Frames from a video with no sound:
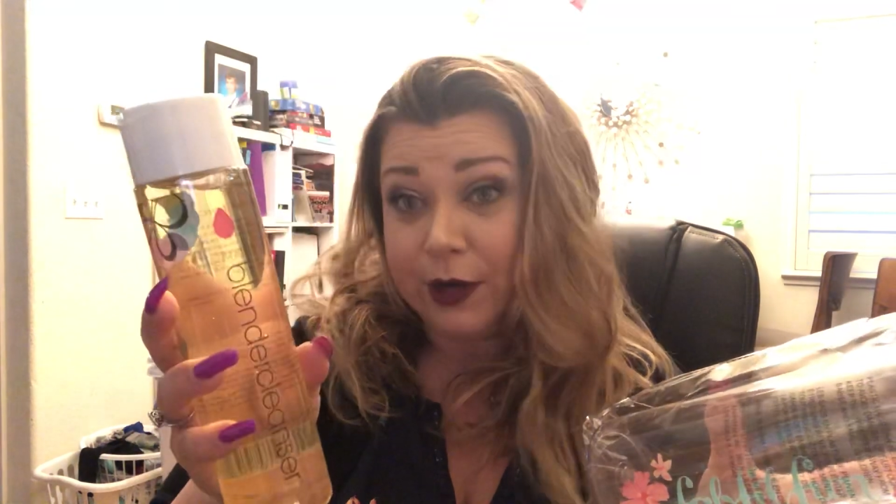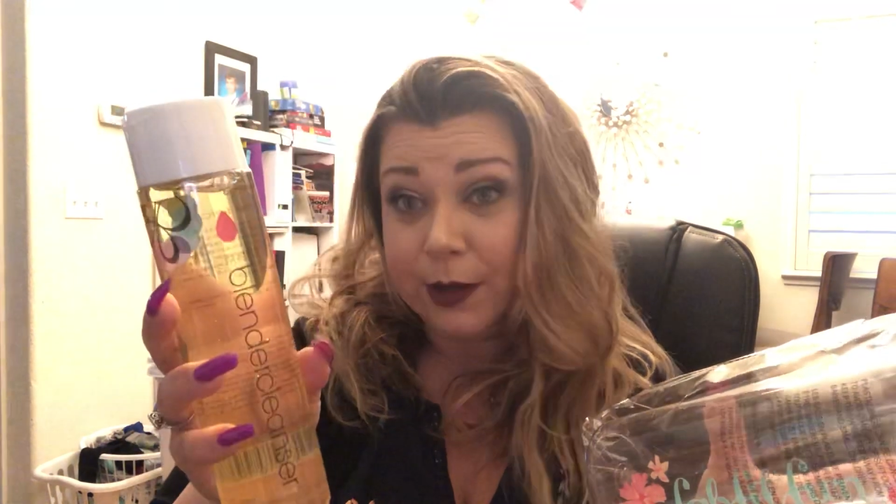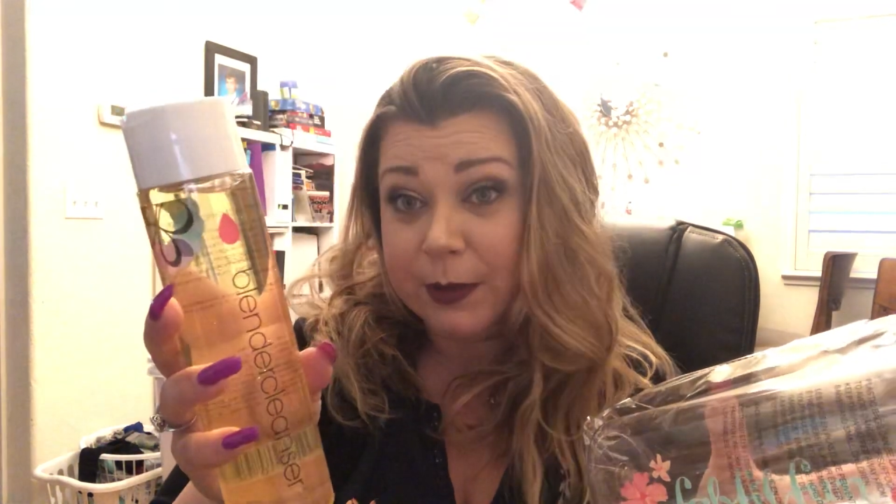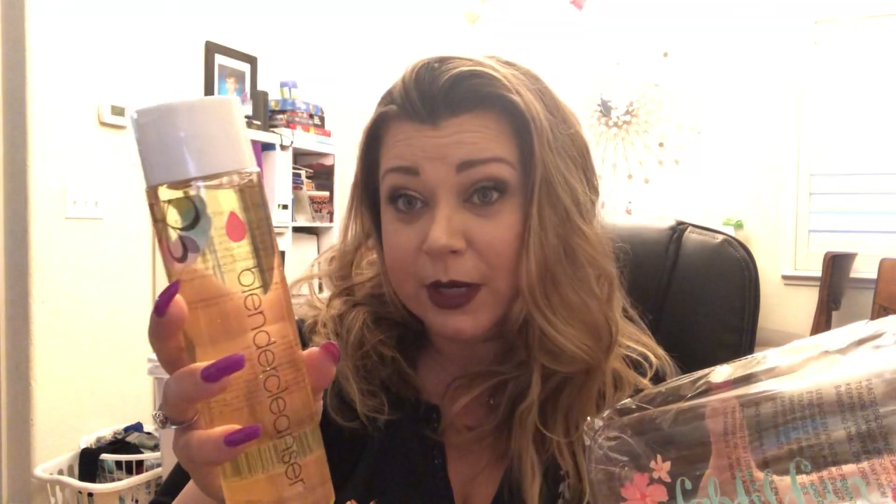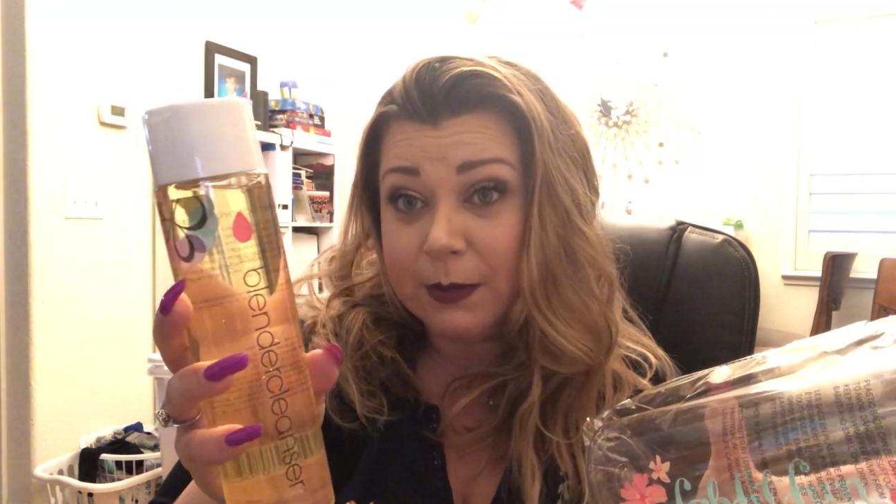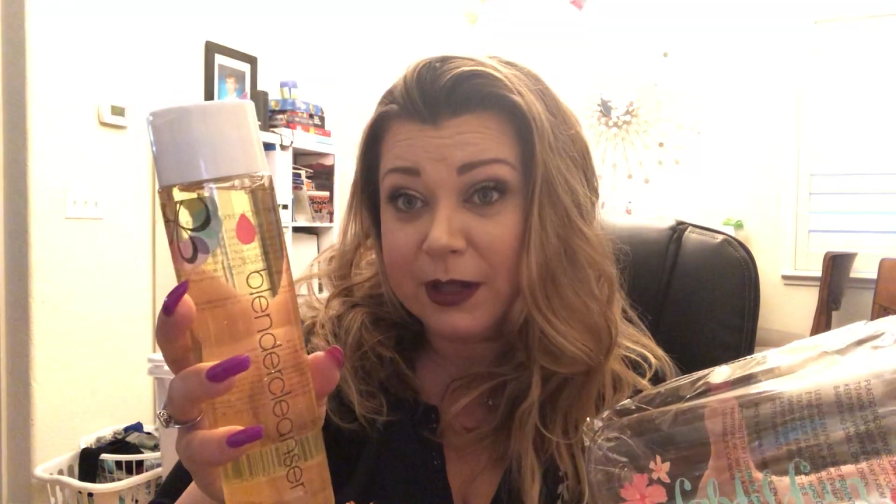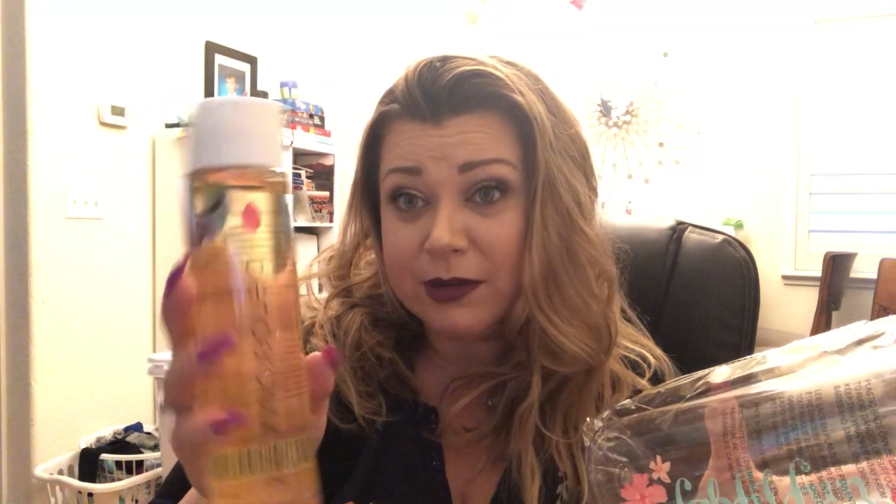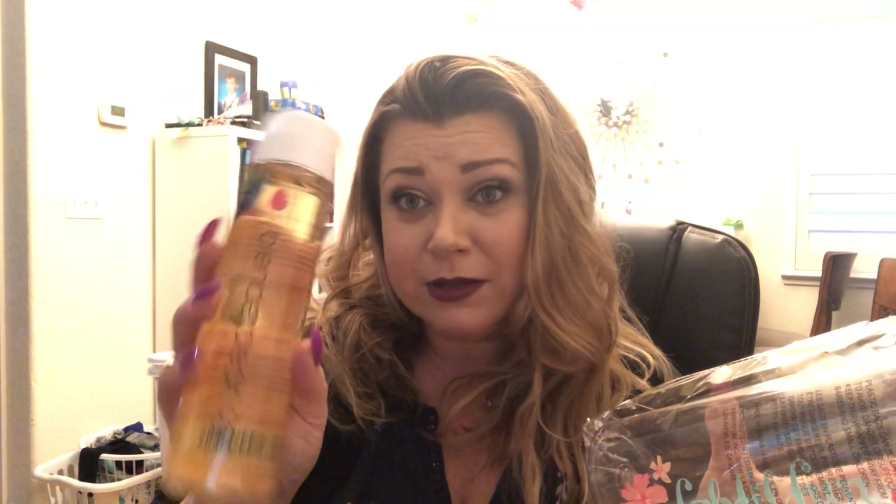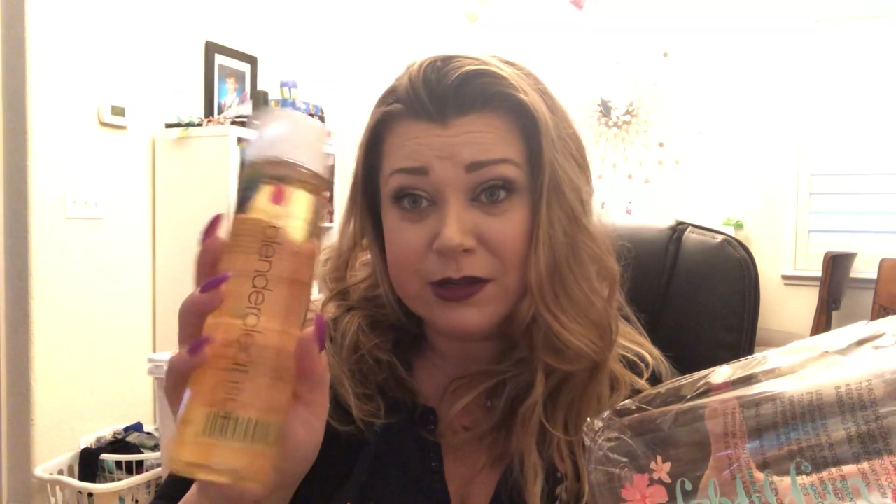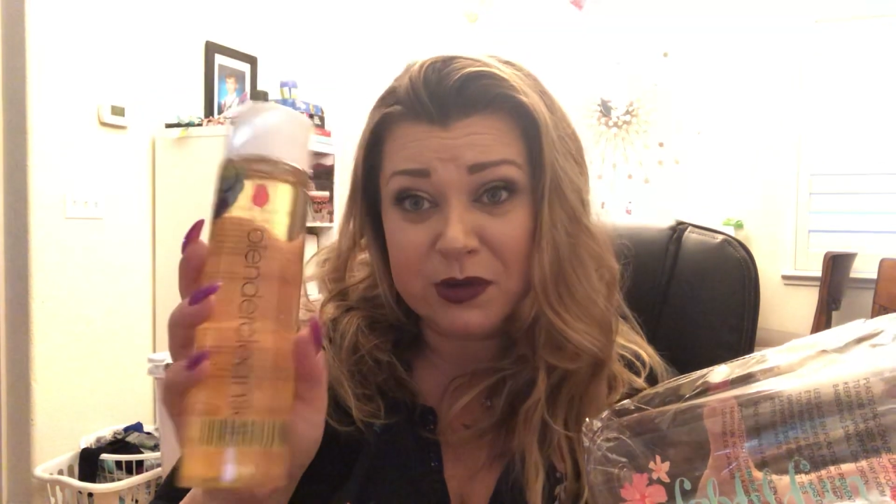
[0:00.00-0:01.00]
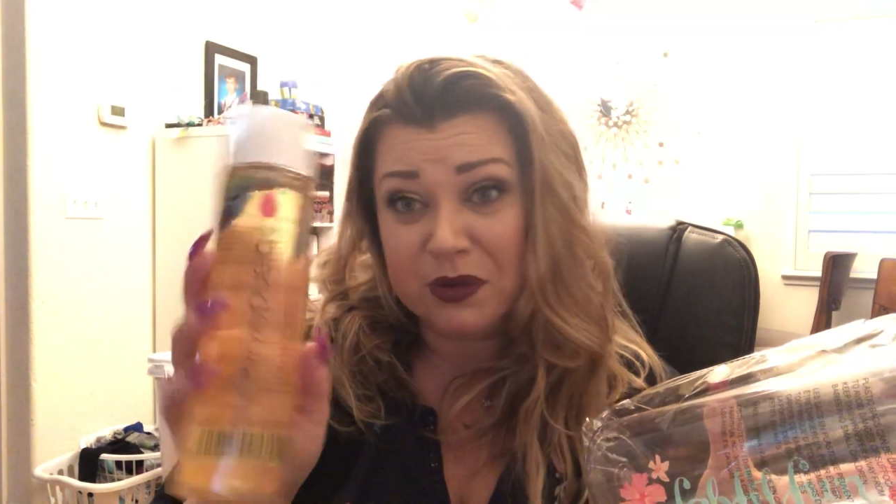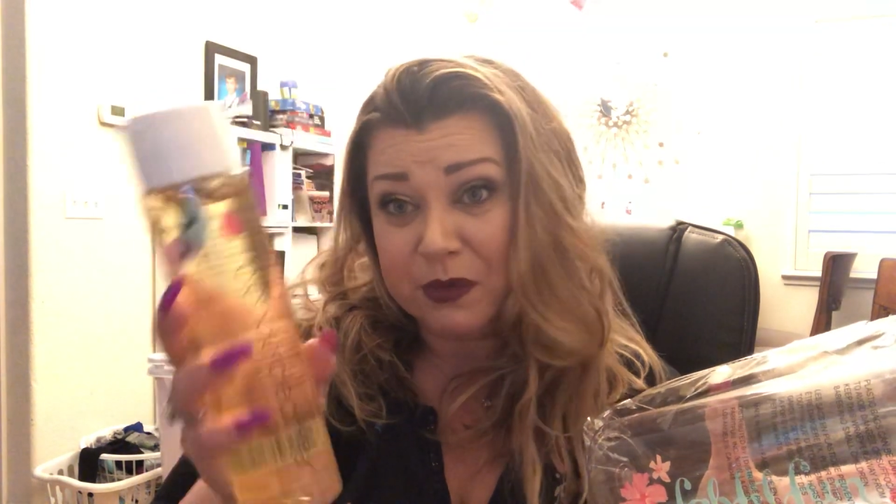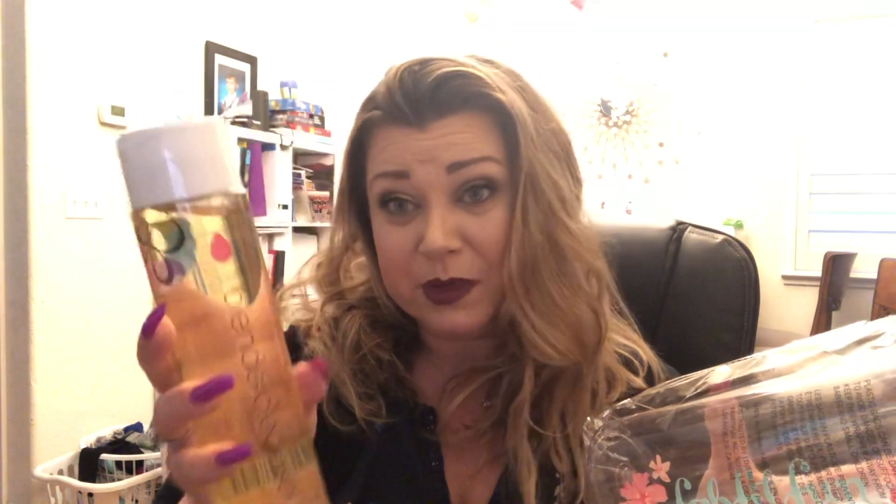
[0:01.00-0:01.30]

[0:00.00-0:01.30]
your beauty blenders or the